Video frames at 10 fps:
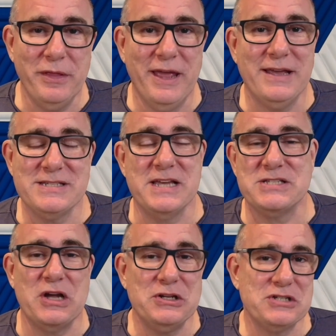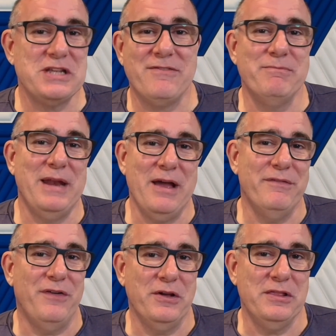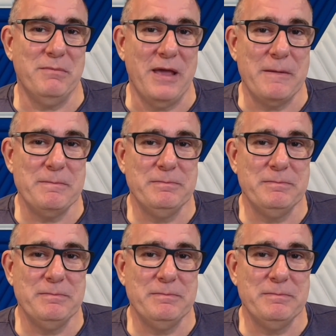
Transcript: they exist, I just haven't been out to find them yet.